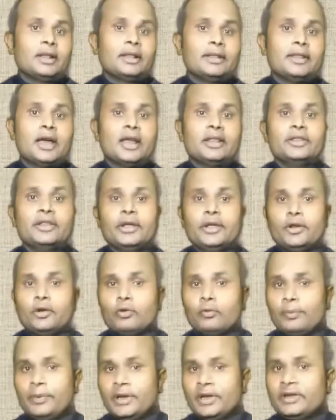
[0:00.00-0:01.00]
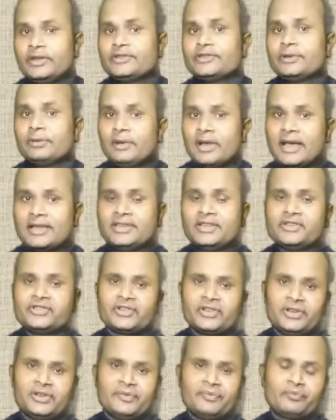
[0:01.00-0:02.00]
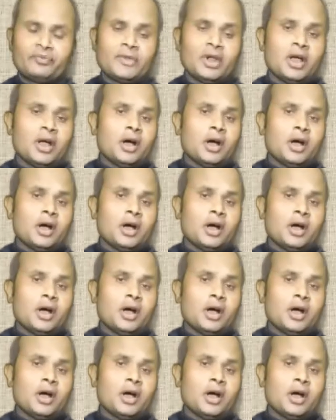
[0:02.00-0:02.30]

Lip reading: than the European civilization.